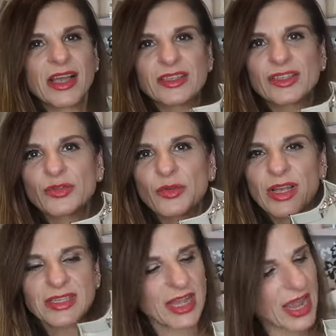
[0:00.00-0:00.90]
So
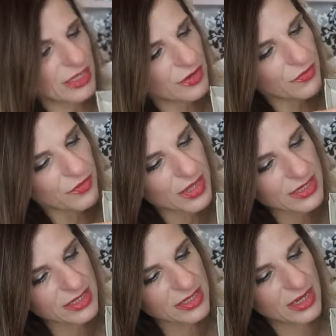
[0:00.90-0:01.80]
it's kind of
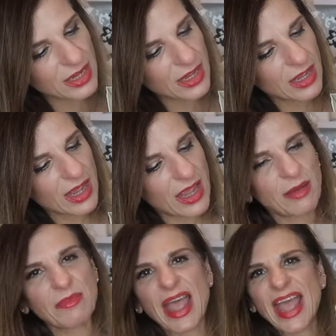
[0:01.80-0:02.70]
this
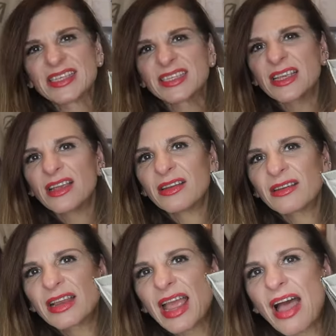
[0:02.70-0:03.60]

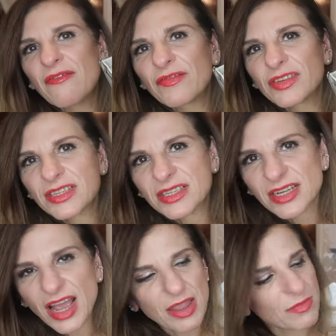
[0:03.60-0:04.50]
Hessian canvas
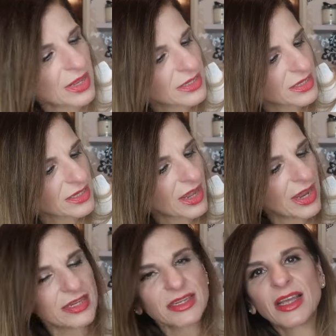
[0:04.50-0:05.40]
type
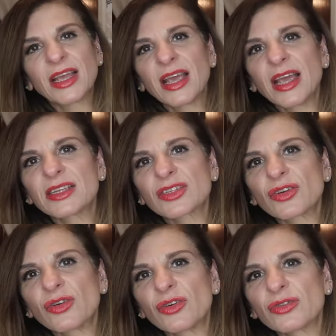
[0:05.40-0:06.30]
inside. It's
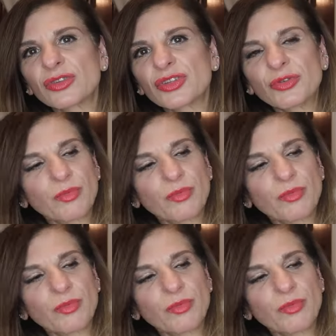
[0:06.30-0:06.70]
got two